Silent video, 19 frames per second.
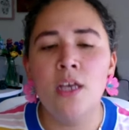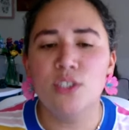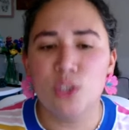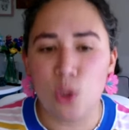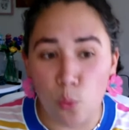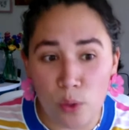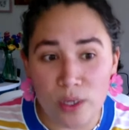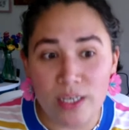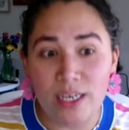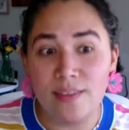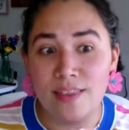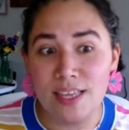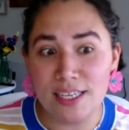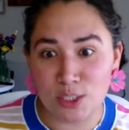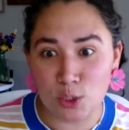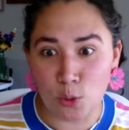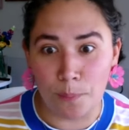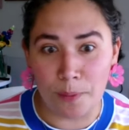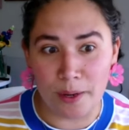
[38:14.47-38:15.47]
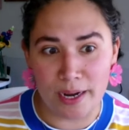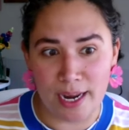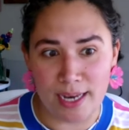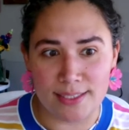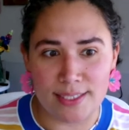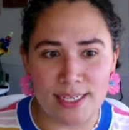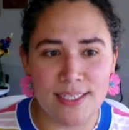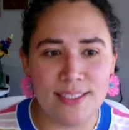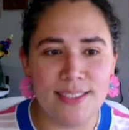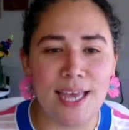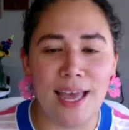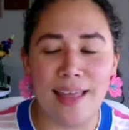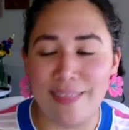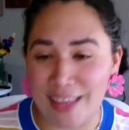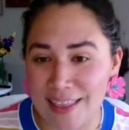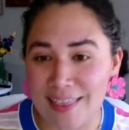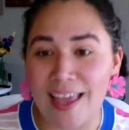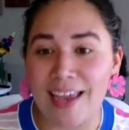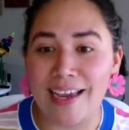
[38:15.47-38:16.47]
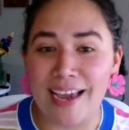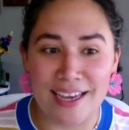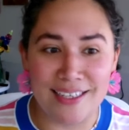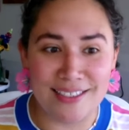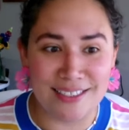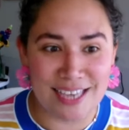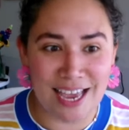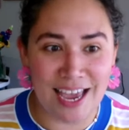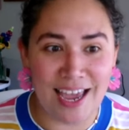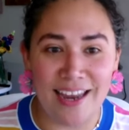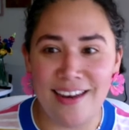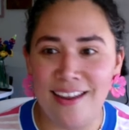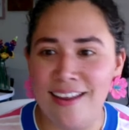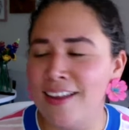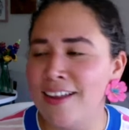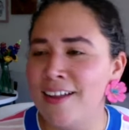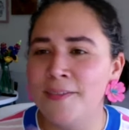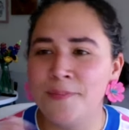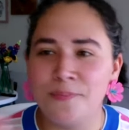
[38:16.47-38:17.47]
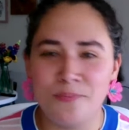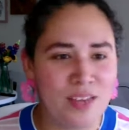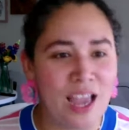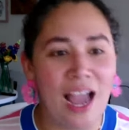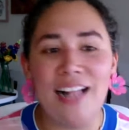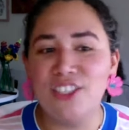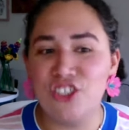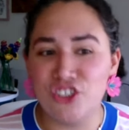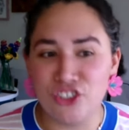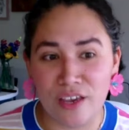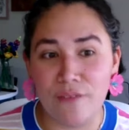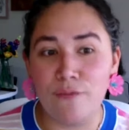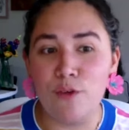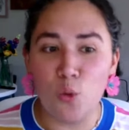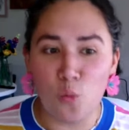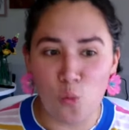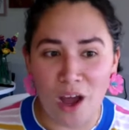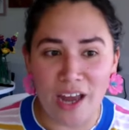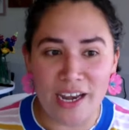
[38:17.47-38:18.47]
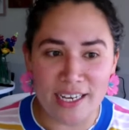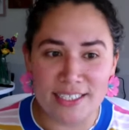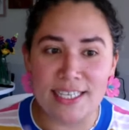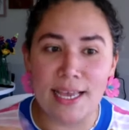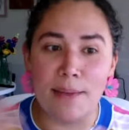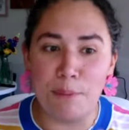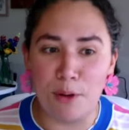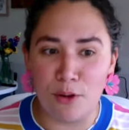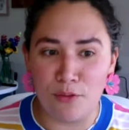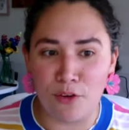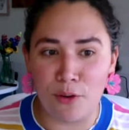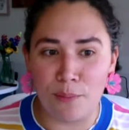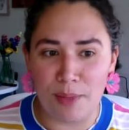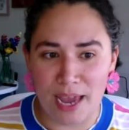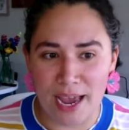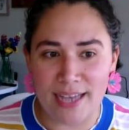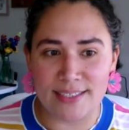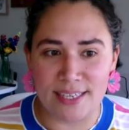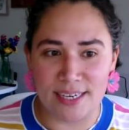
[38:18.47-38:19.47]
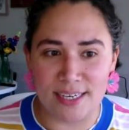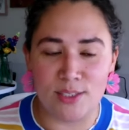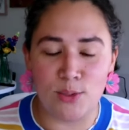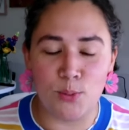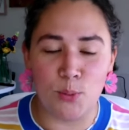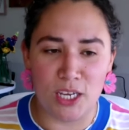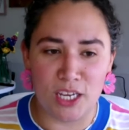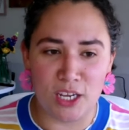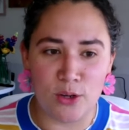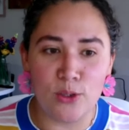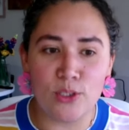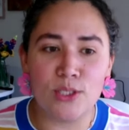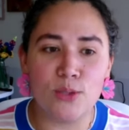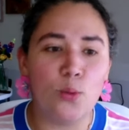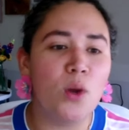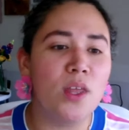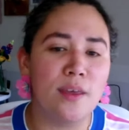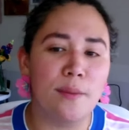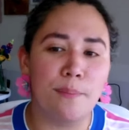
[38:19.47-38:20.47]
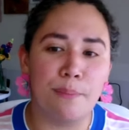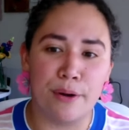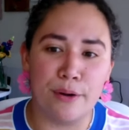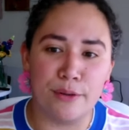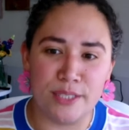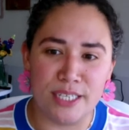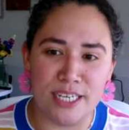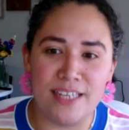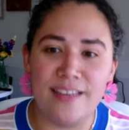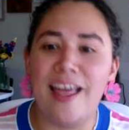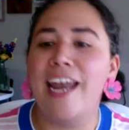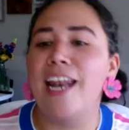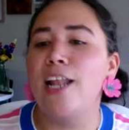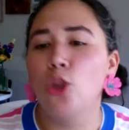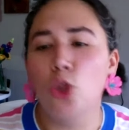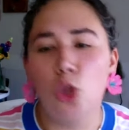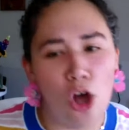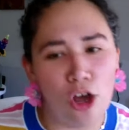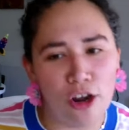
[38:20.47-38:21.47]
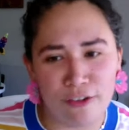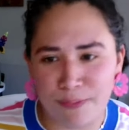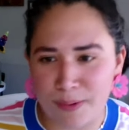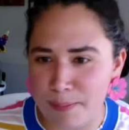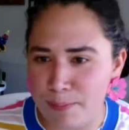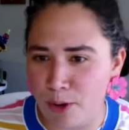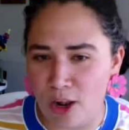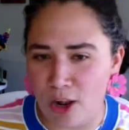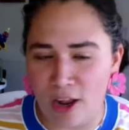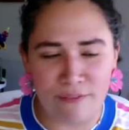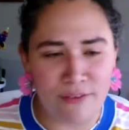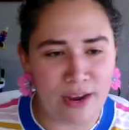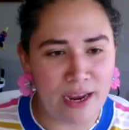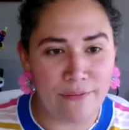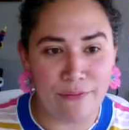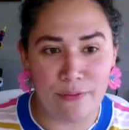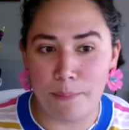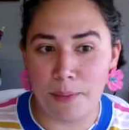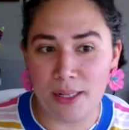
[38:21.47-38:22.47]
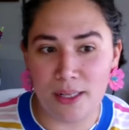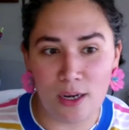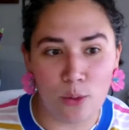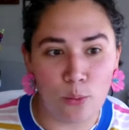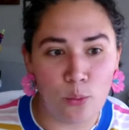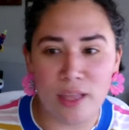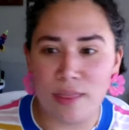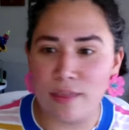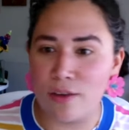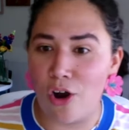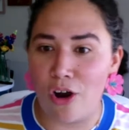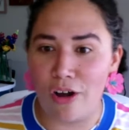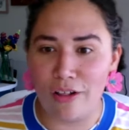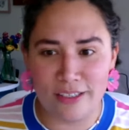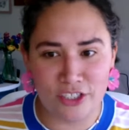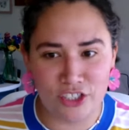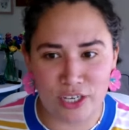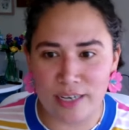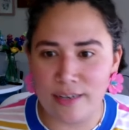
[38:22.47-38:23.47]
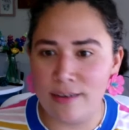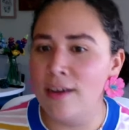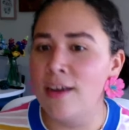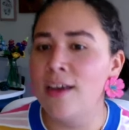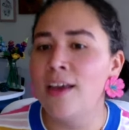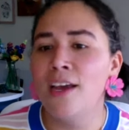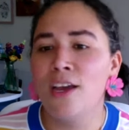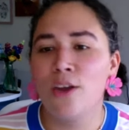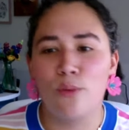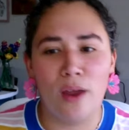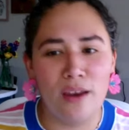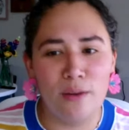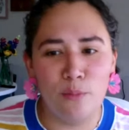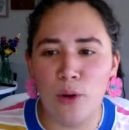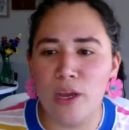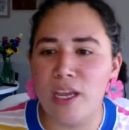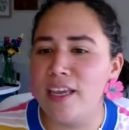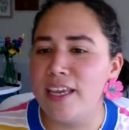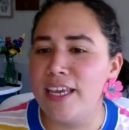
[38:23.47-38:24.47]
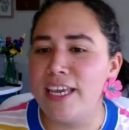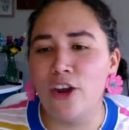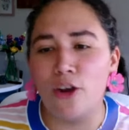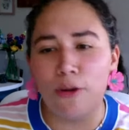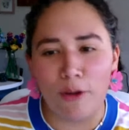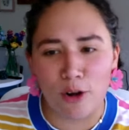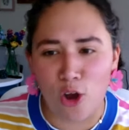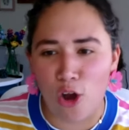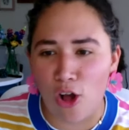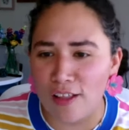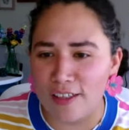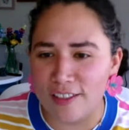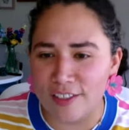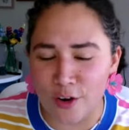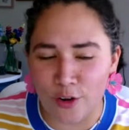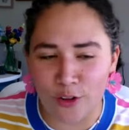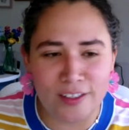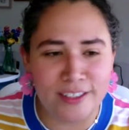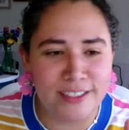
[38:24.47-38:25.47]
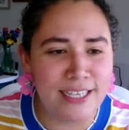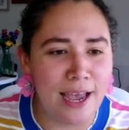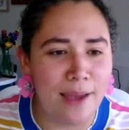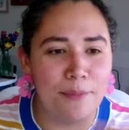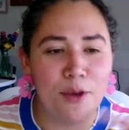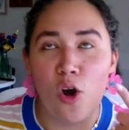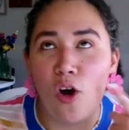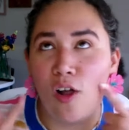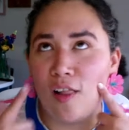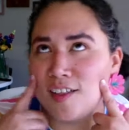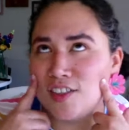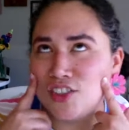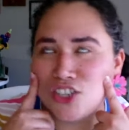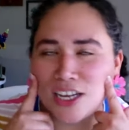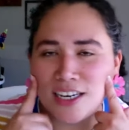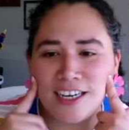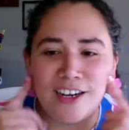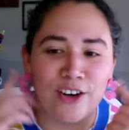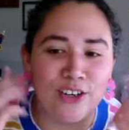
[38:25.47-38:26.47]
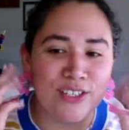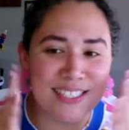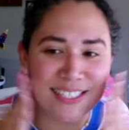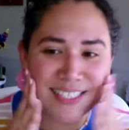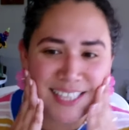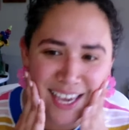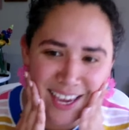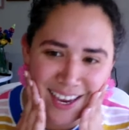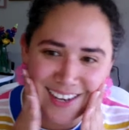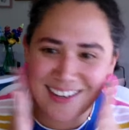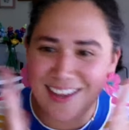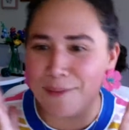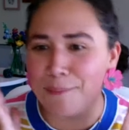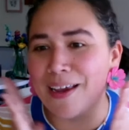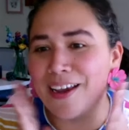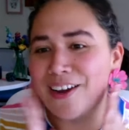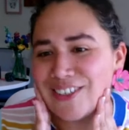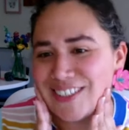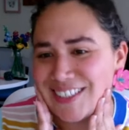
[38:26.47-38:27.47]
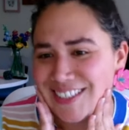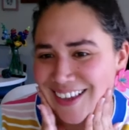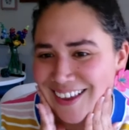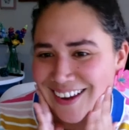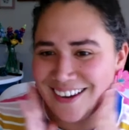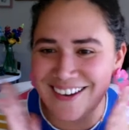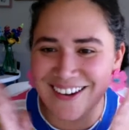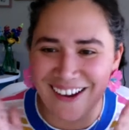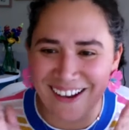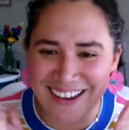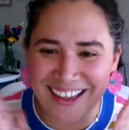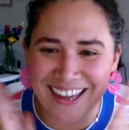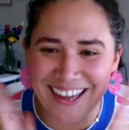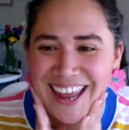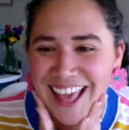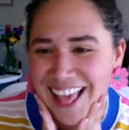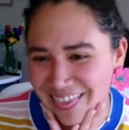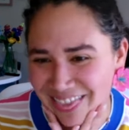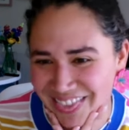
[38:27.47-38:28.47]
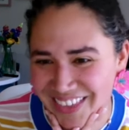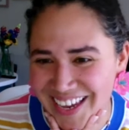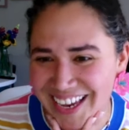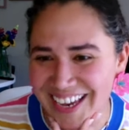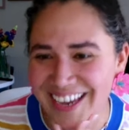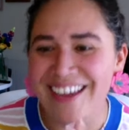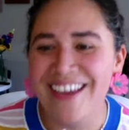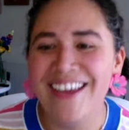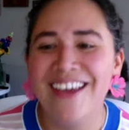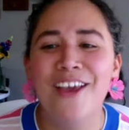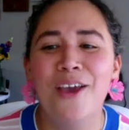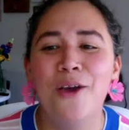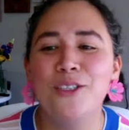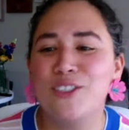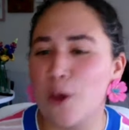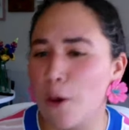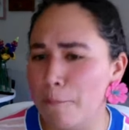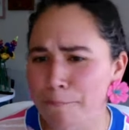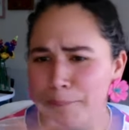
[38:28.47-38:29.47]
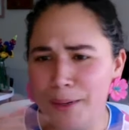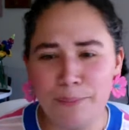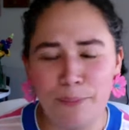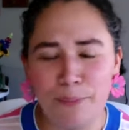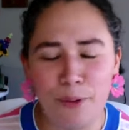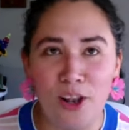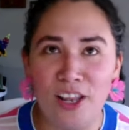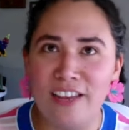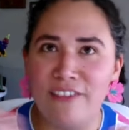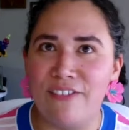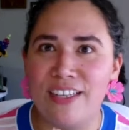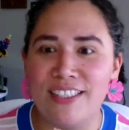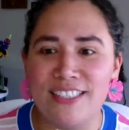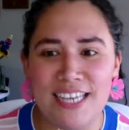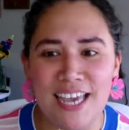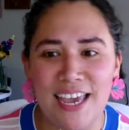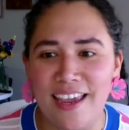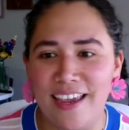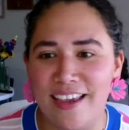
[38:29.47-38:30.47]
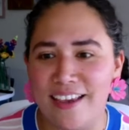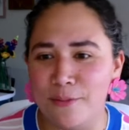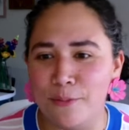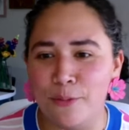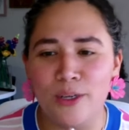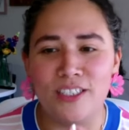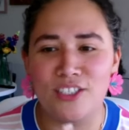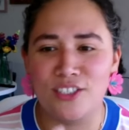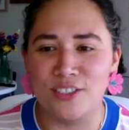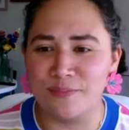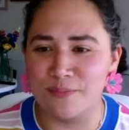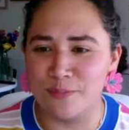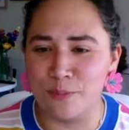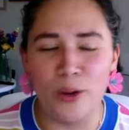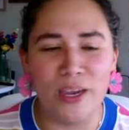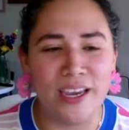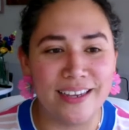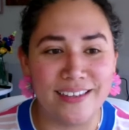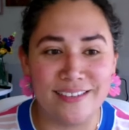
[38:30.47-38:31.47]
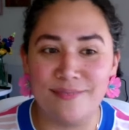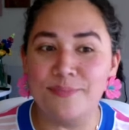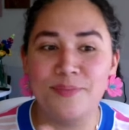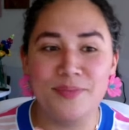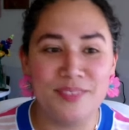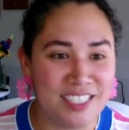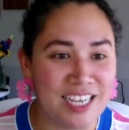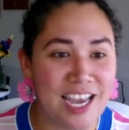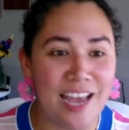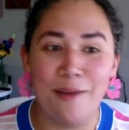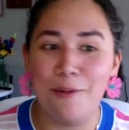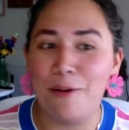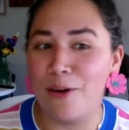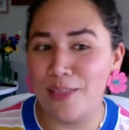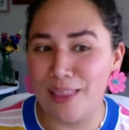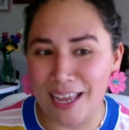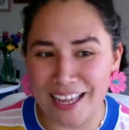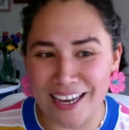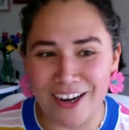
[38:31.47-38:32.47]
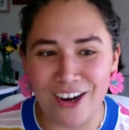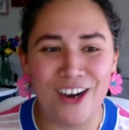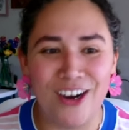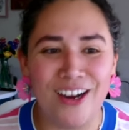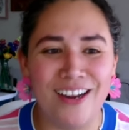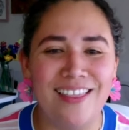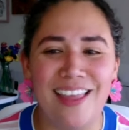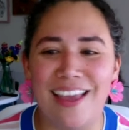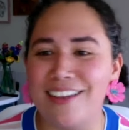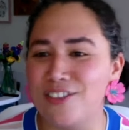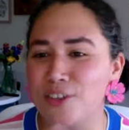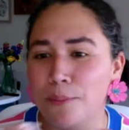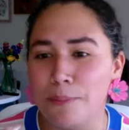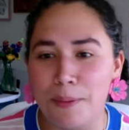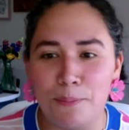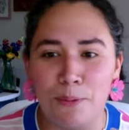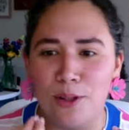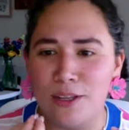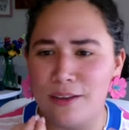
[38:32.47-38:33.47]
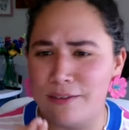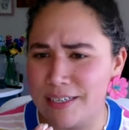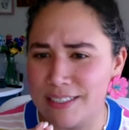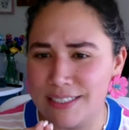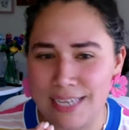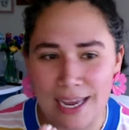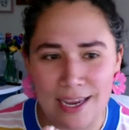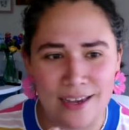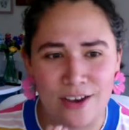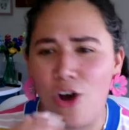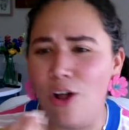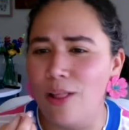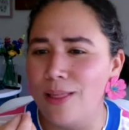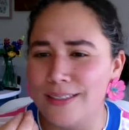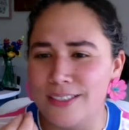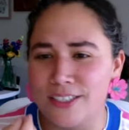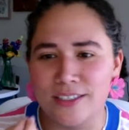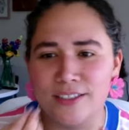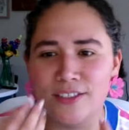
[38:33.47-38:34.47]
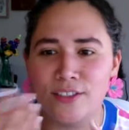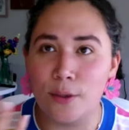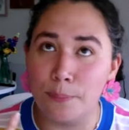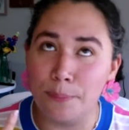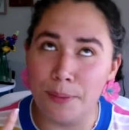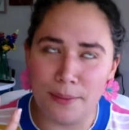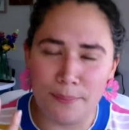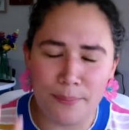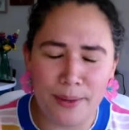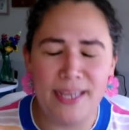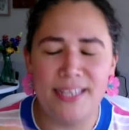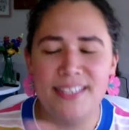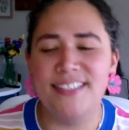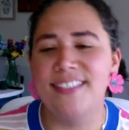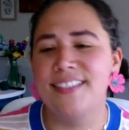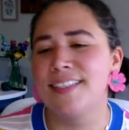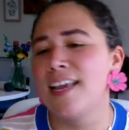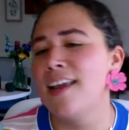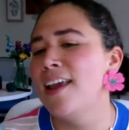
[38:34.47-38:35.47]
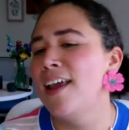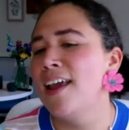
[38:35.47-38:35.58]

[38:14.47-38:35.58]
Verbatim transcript: So we did the supernatant. And then, like I said, I'll just give you one example from the assays we use with a protein that a lot of people are very familiar with, collagen, right? We hear about collagen all the time. Collagen in our skin, keeping our skin young and healthy. Some people even take, which we can chat about later, like some people even take collagen supplements.